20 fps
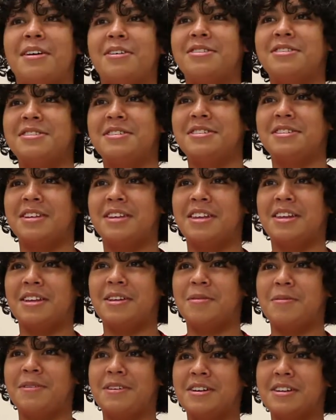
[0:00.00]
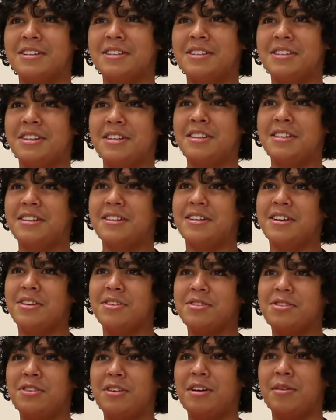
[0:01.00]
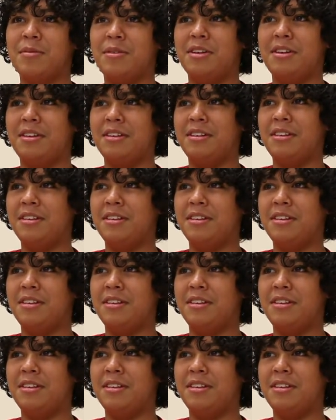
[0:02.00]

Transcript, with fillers: was just saying that because it tells you how many,